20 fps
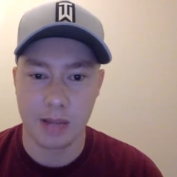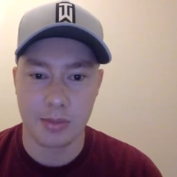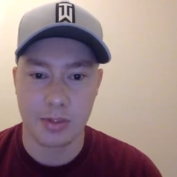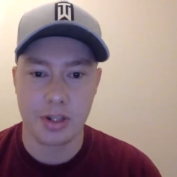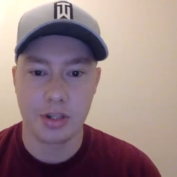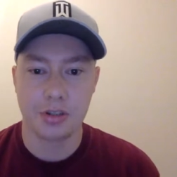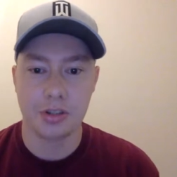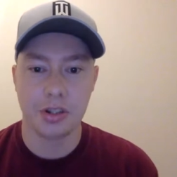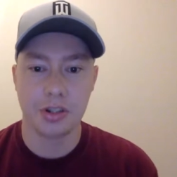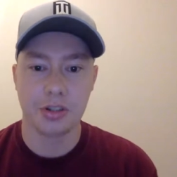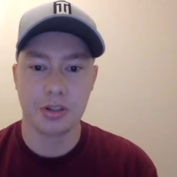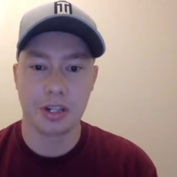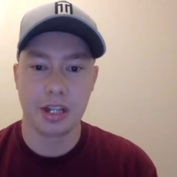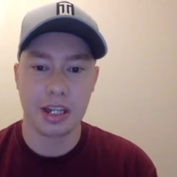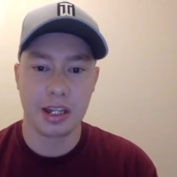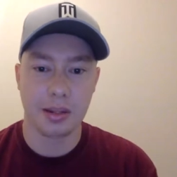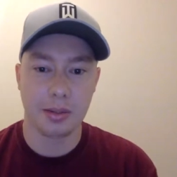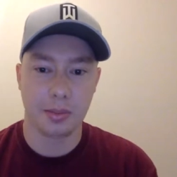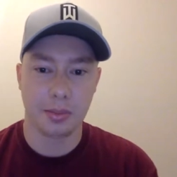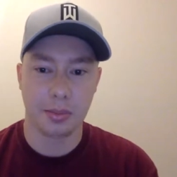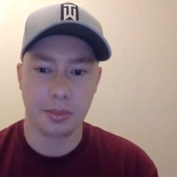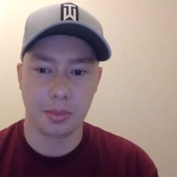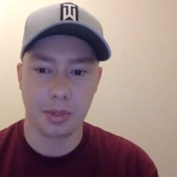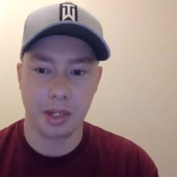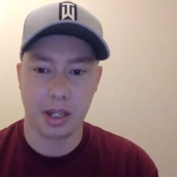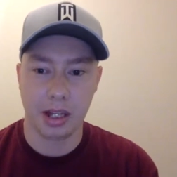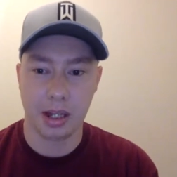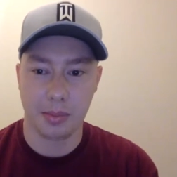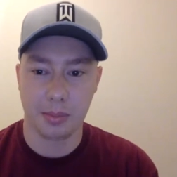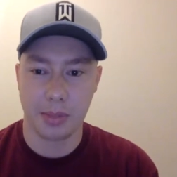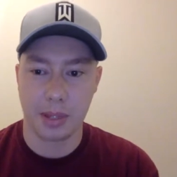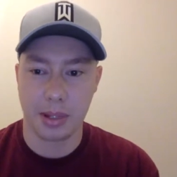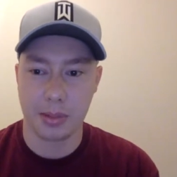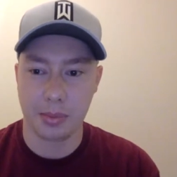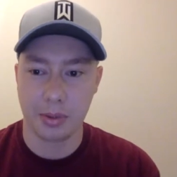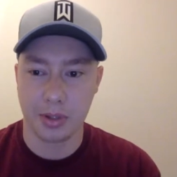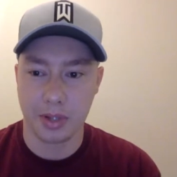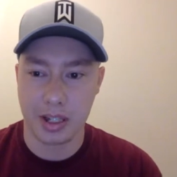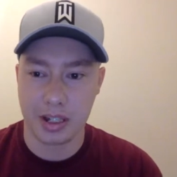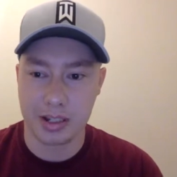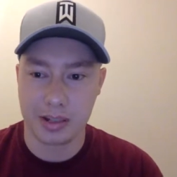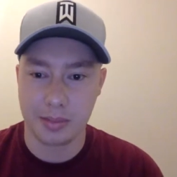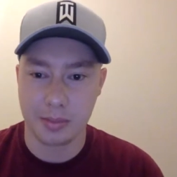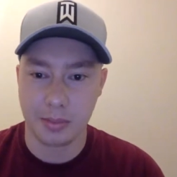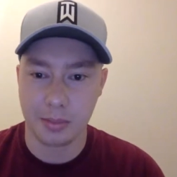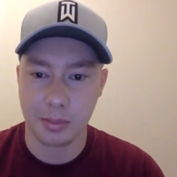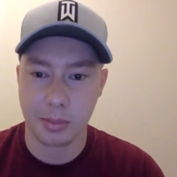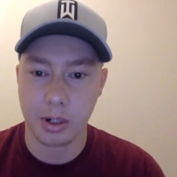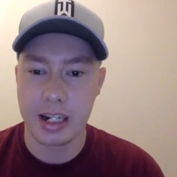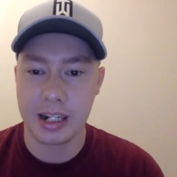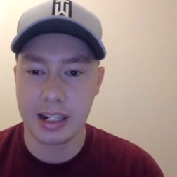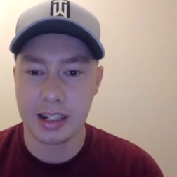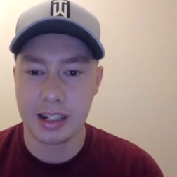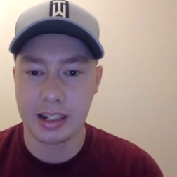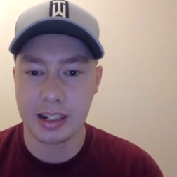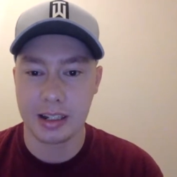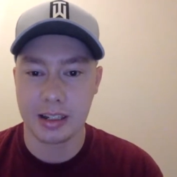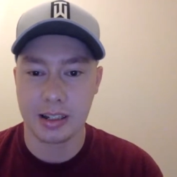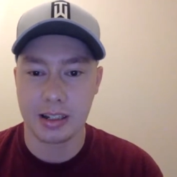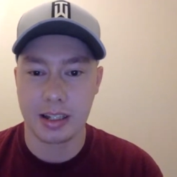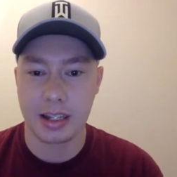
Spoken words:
you do get people that bring